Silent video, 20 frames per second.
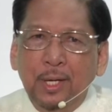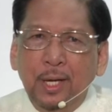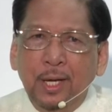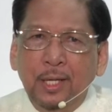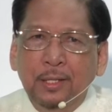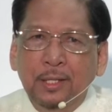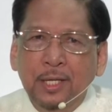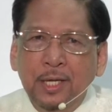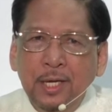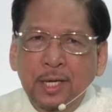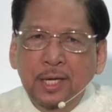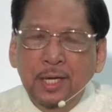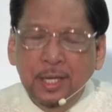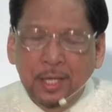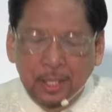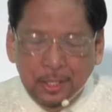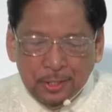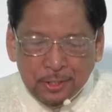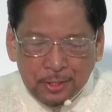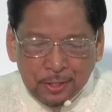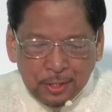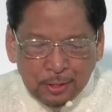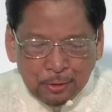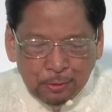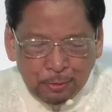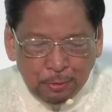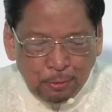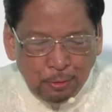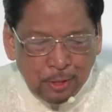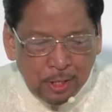and he is the
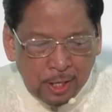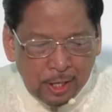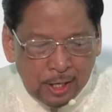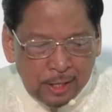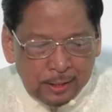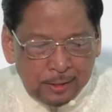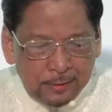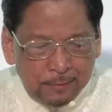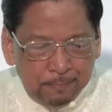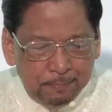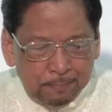true God.